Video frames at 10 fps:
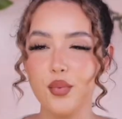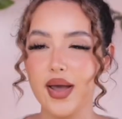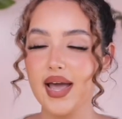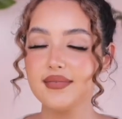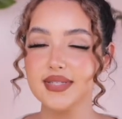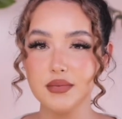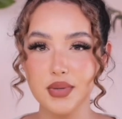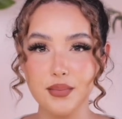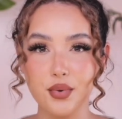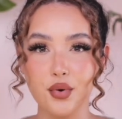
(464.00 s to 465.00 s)
way I've seen
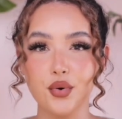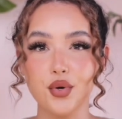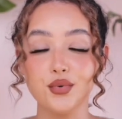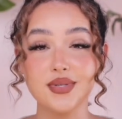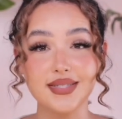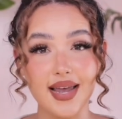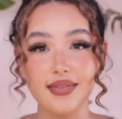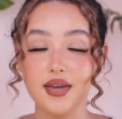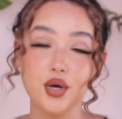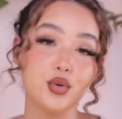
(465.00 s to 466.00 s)
people who say
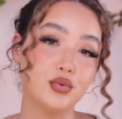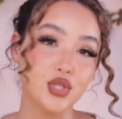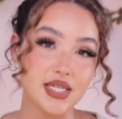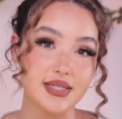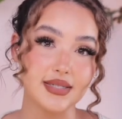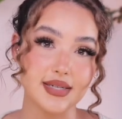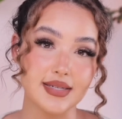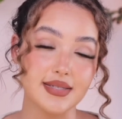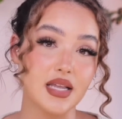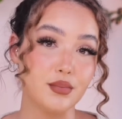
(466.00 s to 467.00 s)
they know who Jesus
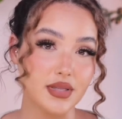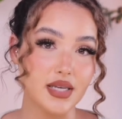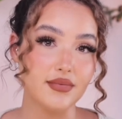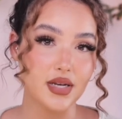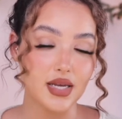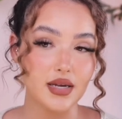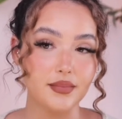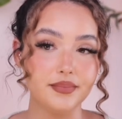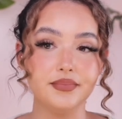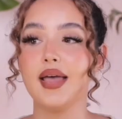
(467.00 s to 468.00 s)
is and believe in
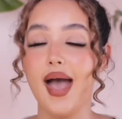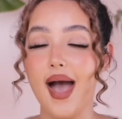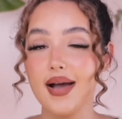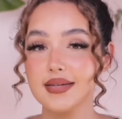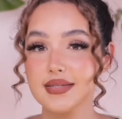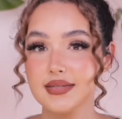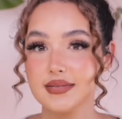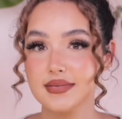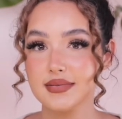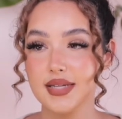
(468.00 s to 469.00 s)
him act
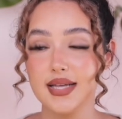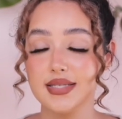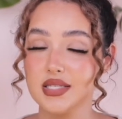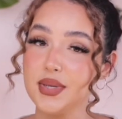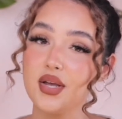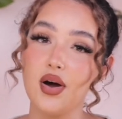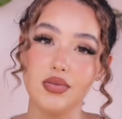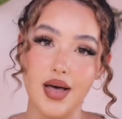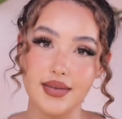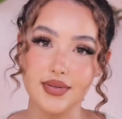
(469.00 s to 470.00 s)
and speak
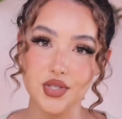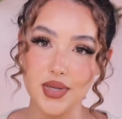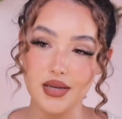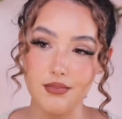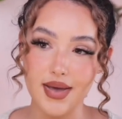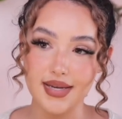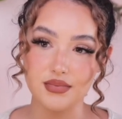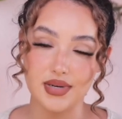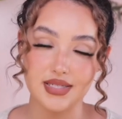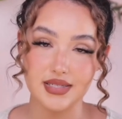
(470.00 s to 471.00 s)
online this week makes
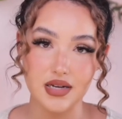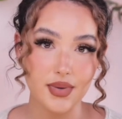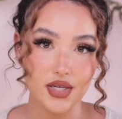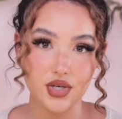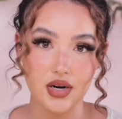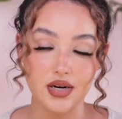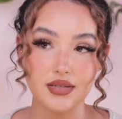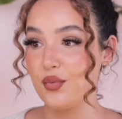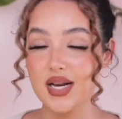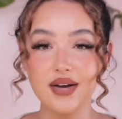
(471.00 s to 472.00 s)
my stomach
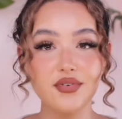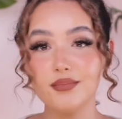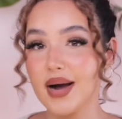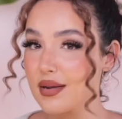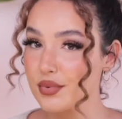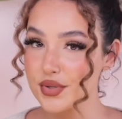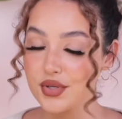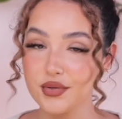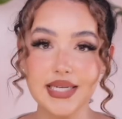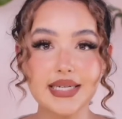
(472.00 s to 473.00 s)
turn. Whatever Bible
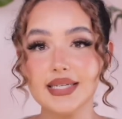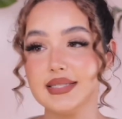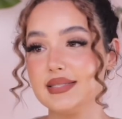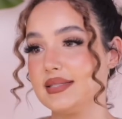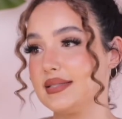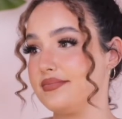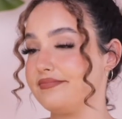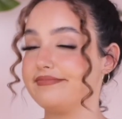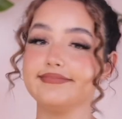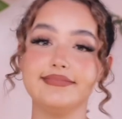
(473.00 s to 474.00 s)
you're reading is
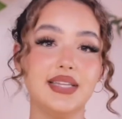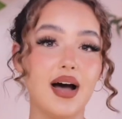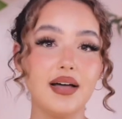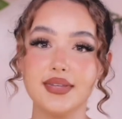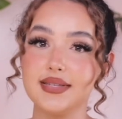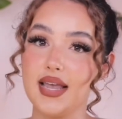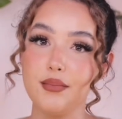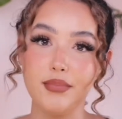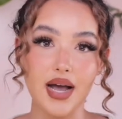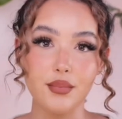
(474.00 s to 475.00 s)
not the
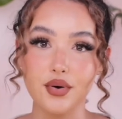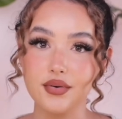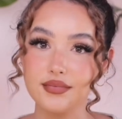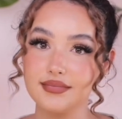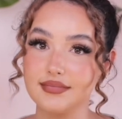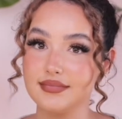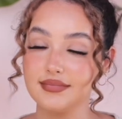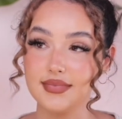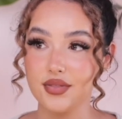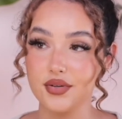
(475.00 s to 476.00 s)
same Bible
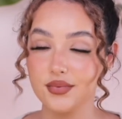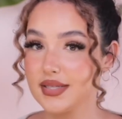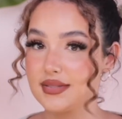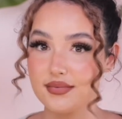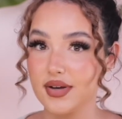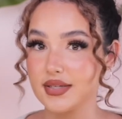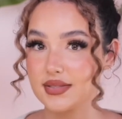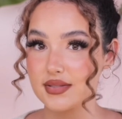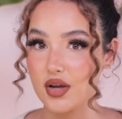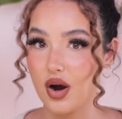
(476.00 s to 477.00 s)
that the rest of
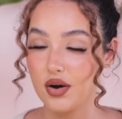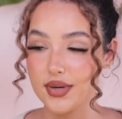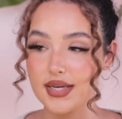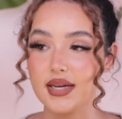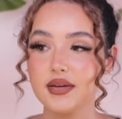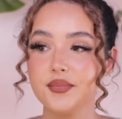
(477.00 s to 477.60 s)
us are reading.